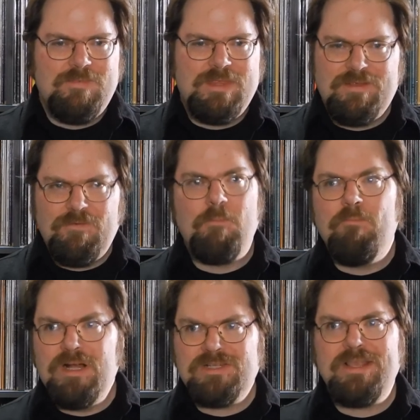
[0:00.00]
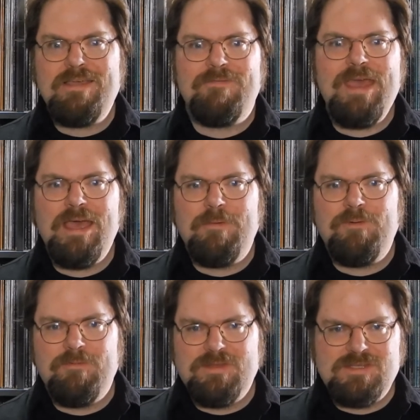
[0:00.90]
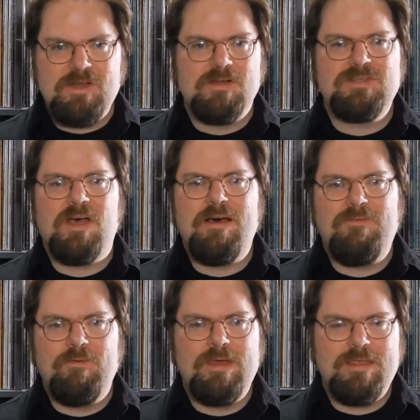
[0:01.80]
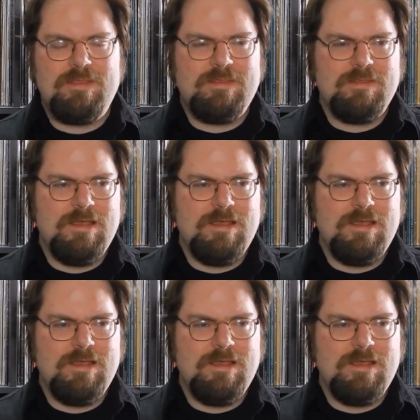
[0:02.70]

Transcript: this film, much like Vamp, starts off with,